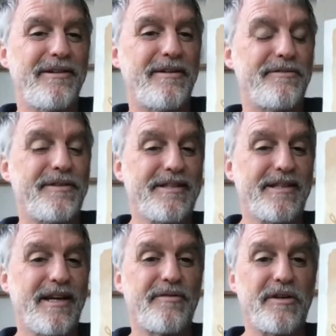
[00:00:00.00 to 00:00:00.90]
of
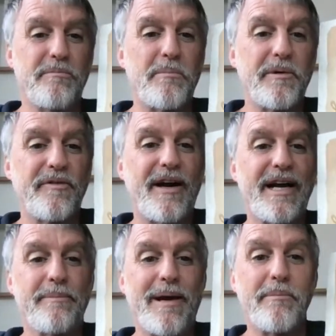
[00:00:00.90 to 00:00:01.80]
discovered
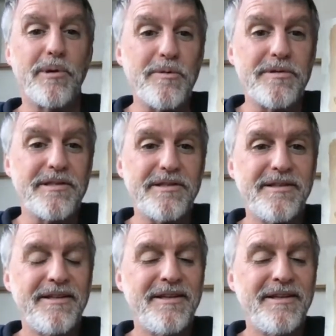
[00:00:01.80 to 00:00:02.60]
mummified baboons